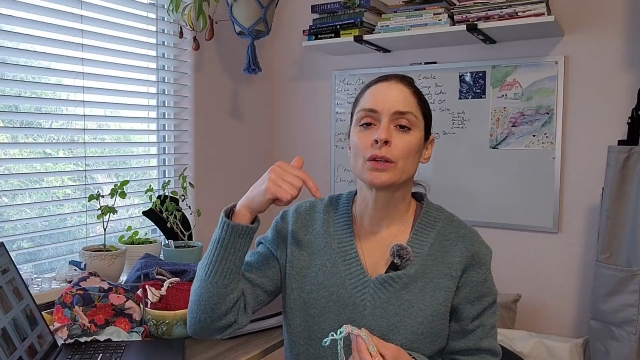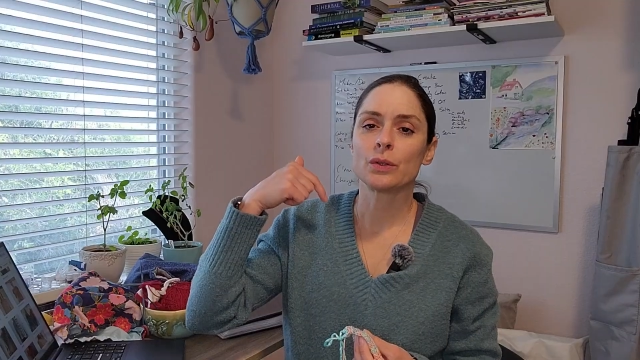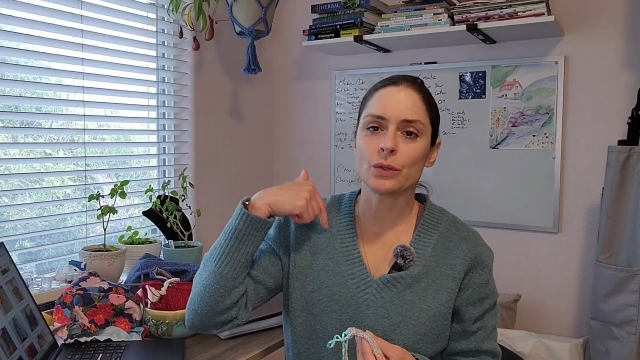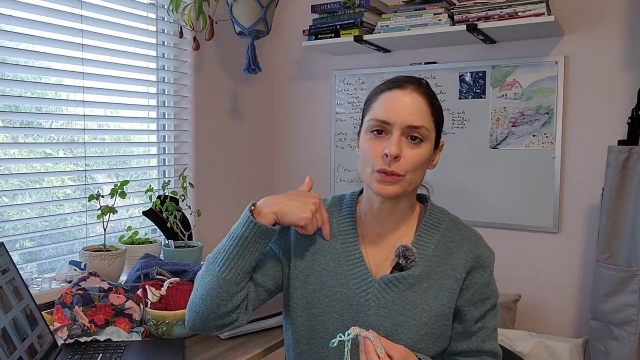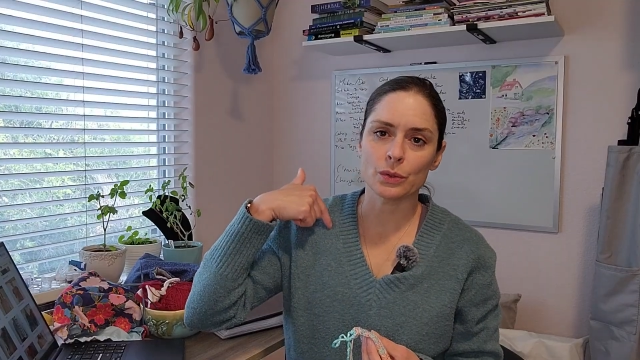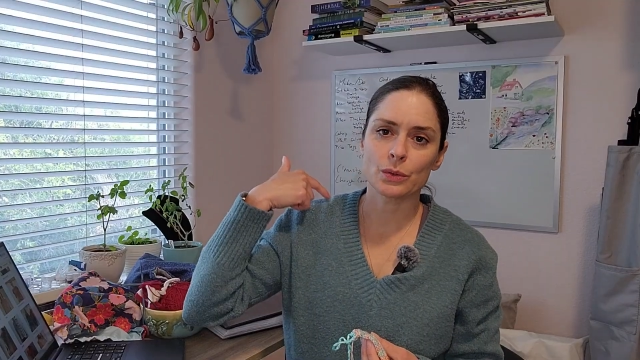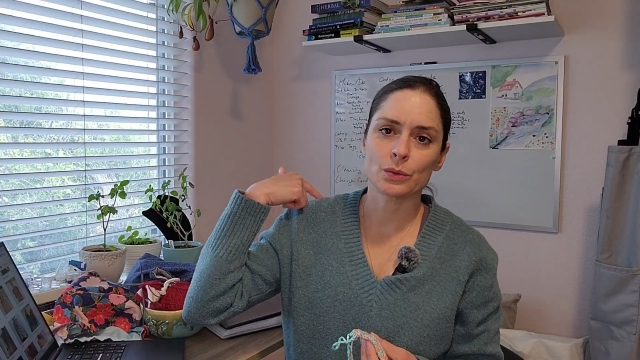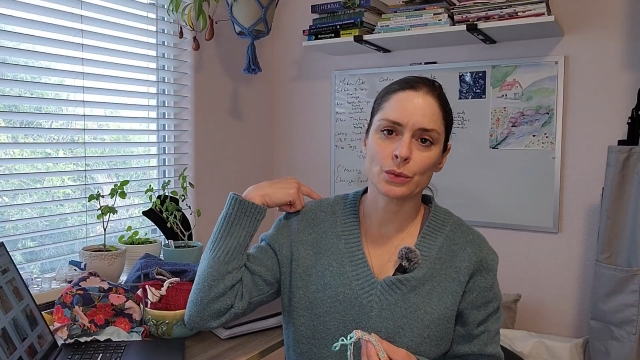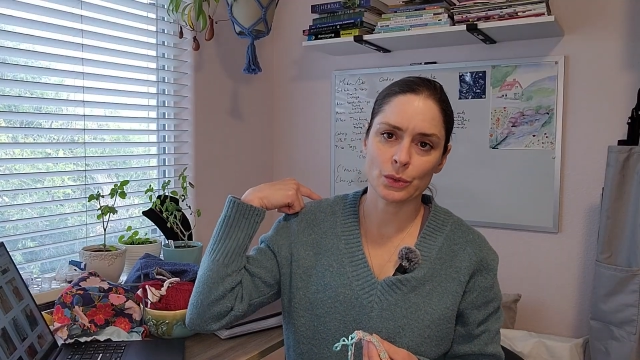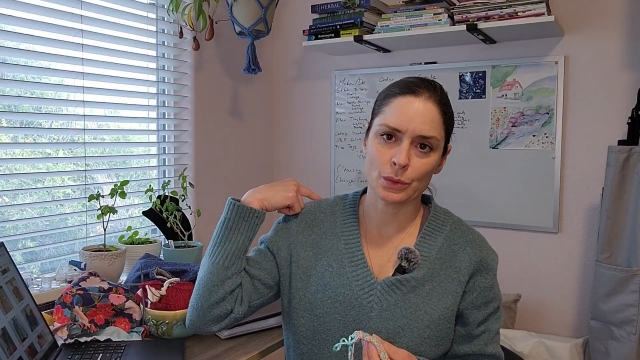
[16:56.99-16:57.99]

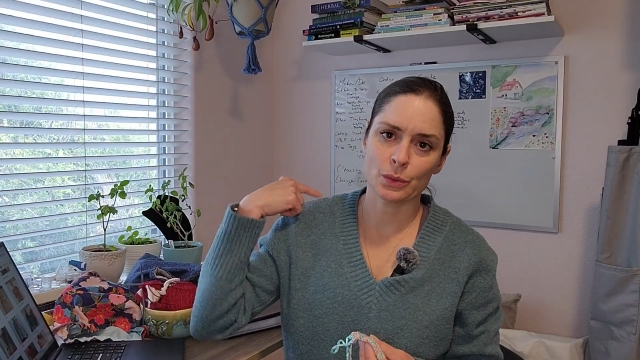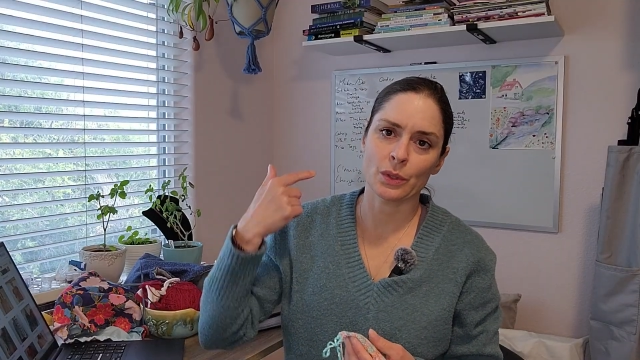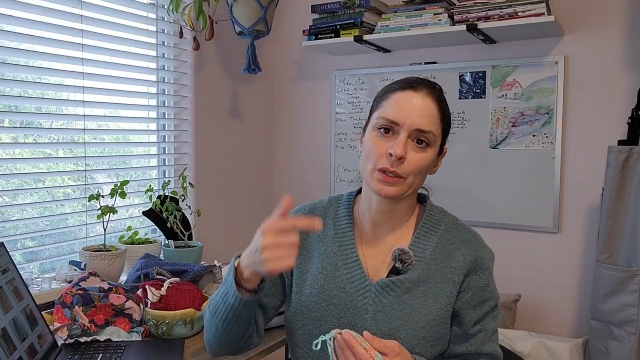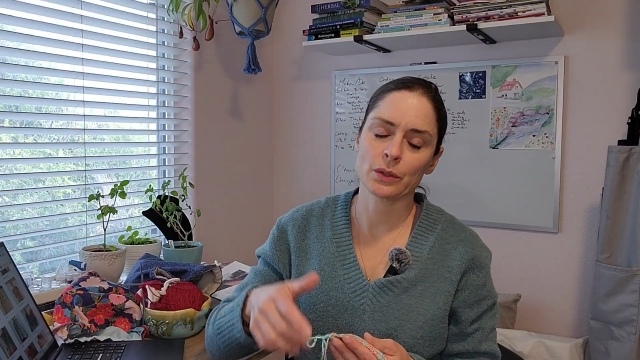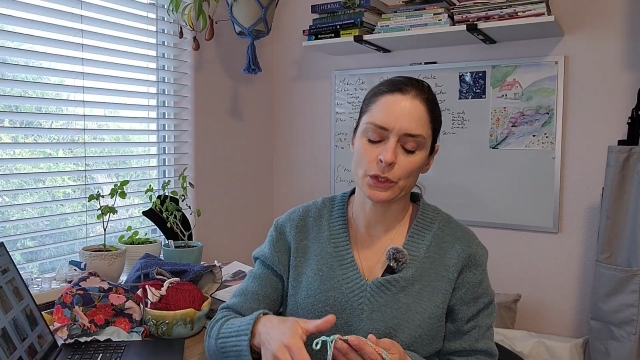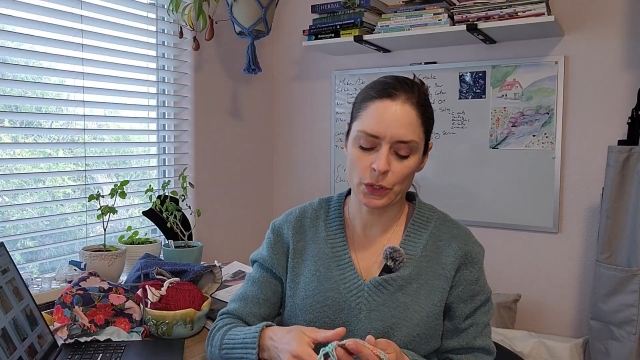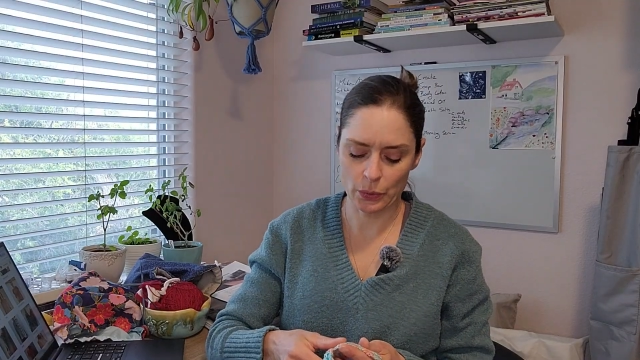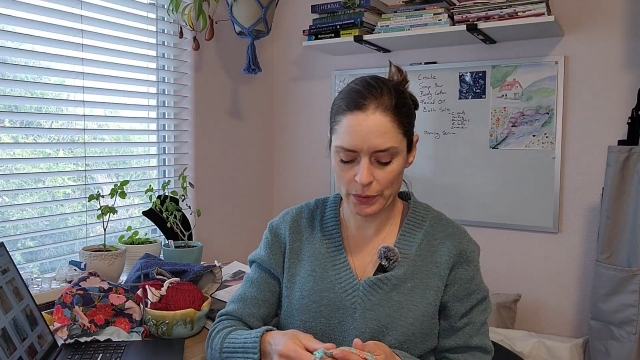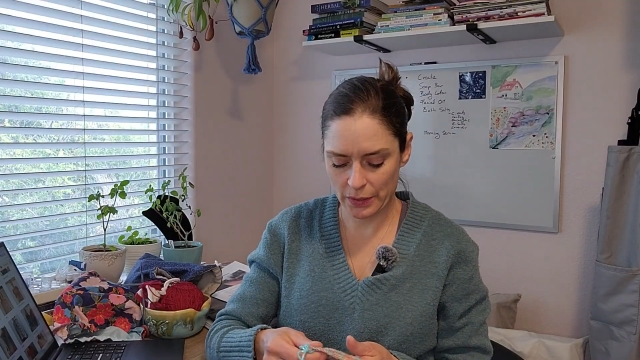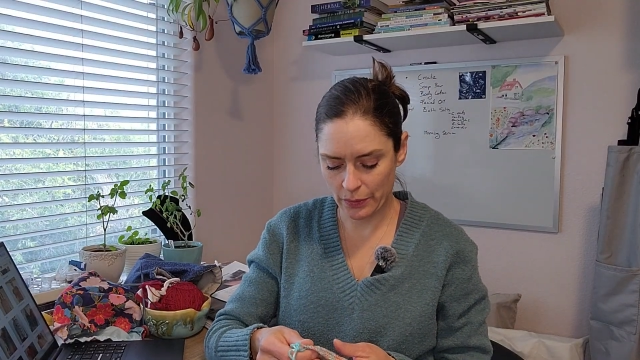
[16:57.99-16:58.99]
you do the
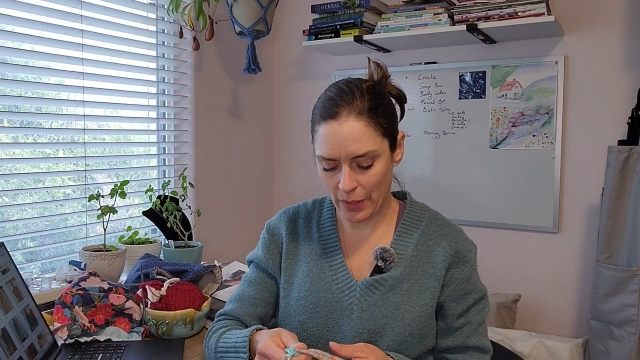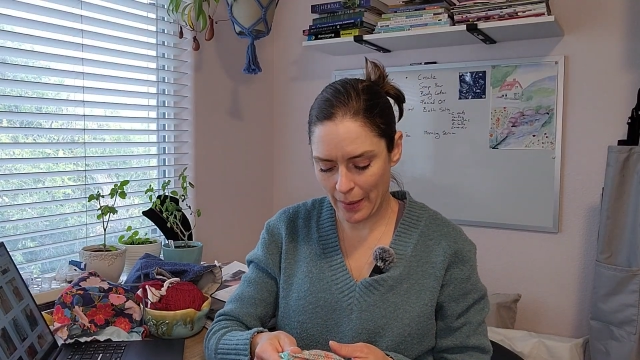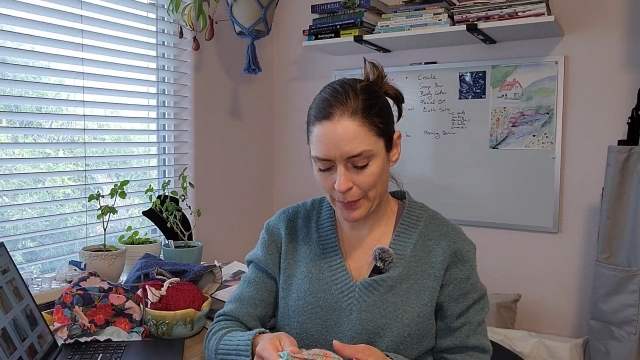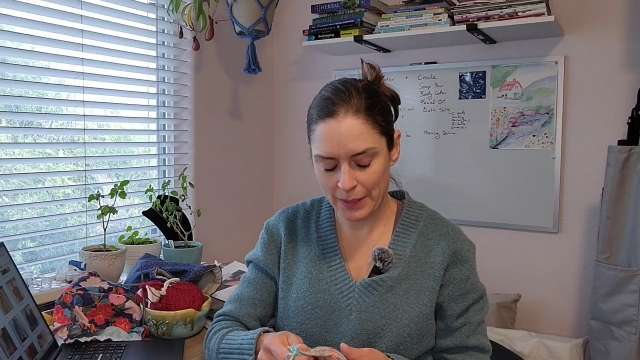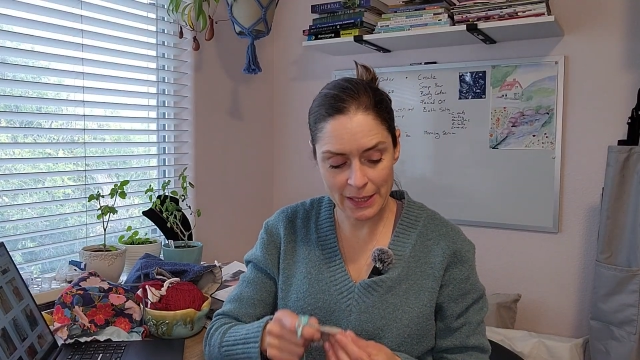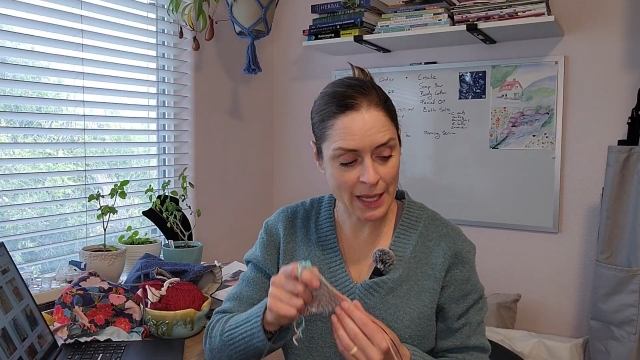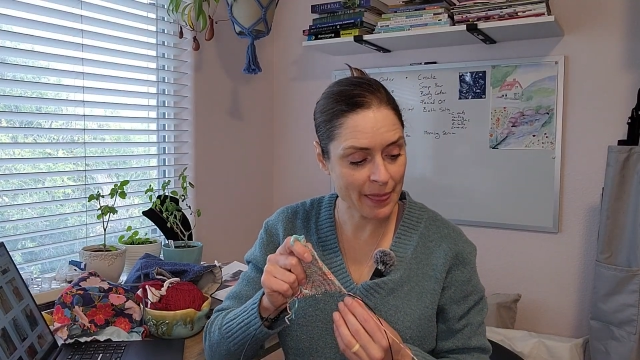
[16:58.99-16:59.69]
shoulder straps.